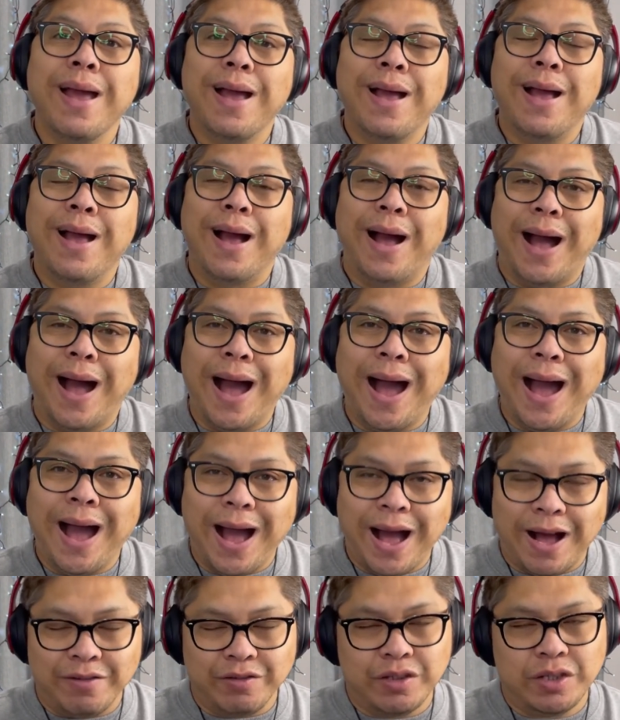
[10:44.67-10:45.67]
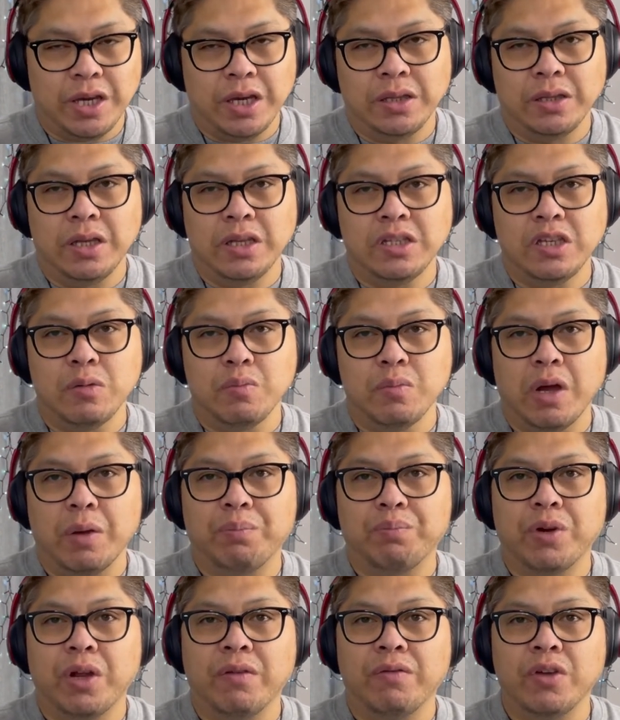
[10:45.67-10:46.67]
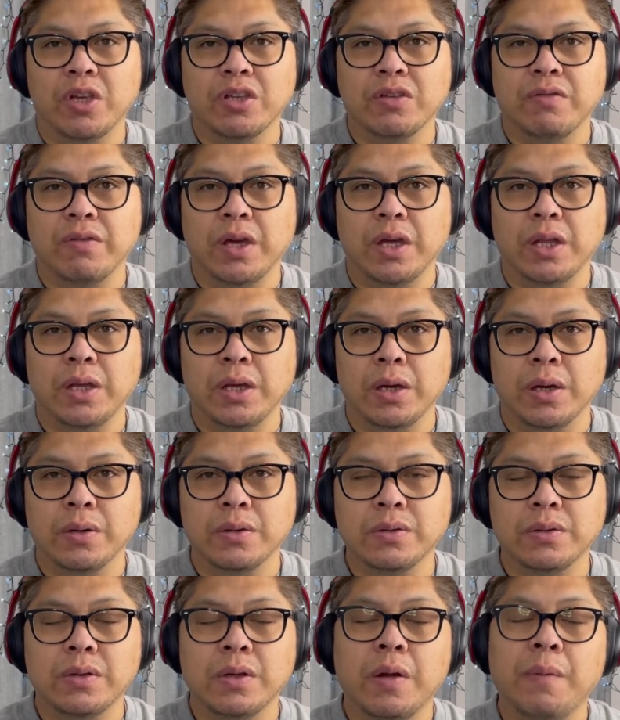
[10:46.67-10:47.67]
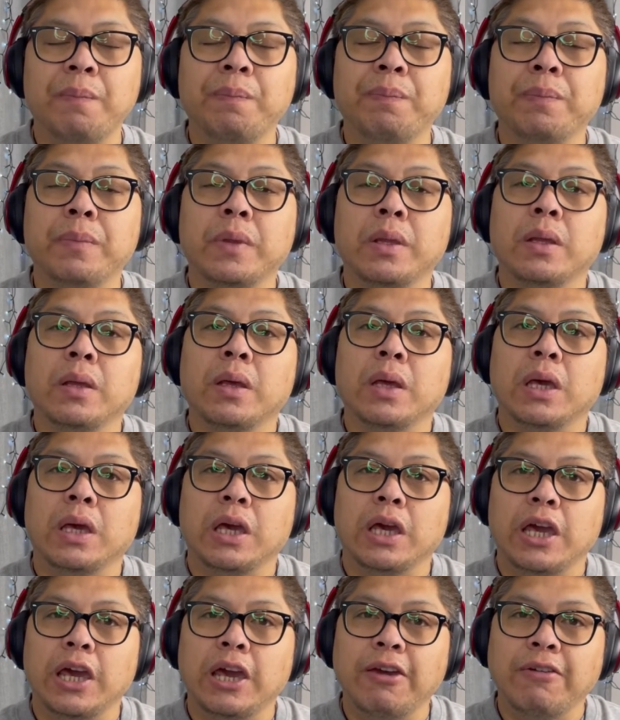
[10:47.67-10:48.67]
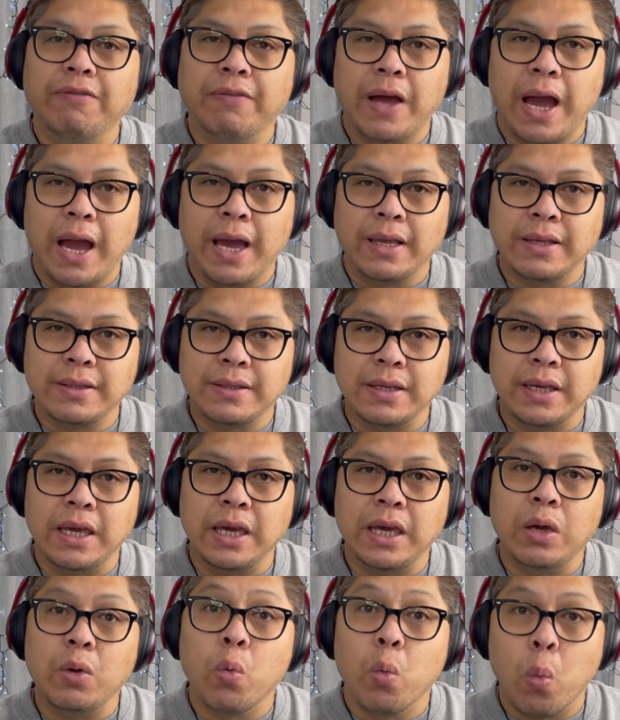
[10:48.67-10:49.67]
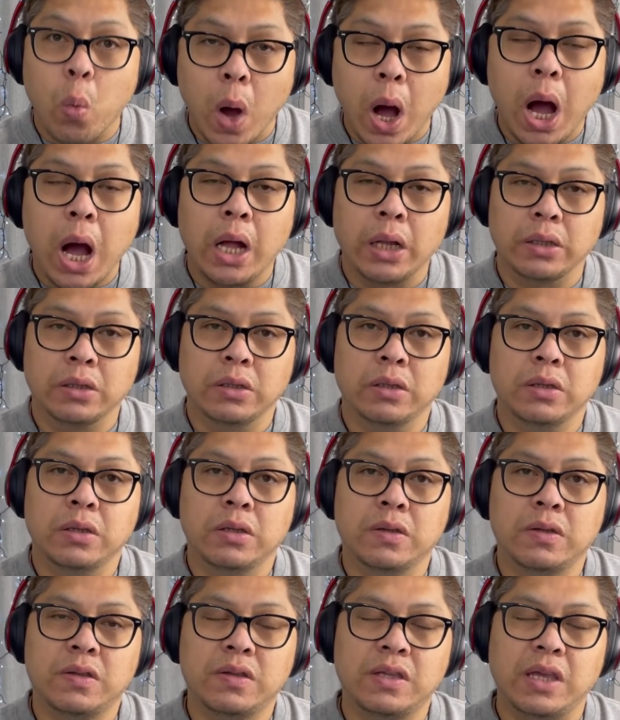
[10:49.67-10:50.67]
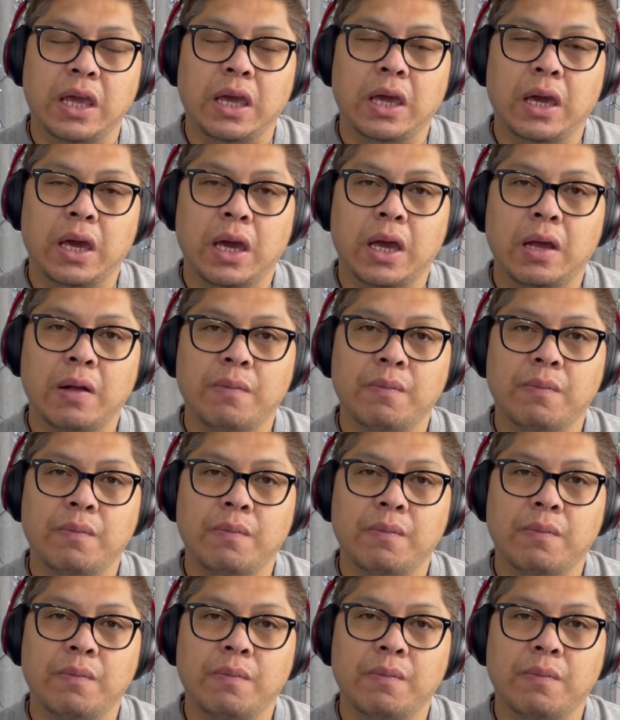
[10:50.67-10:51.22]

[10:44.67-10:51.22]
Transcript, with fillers: I have said this in my previous videos. If I see one singer,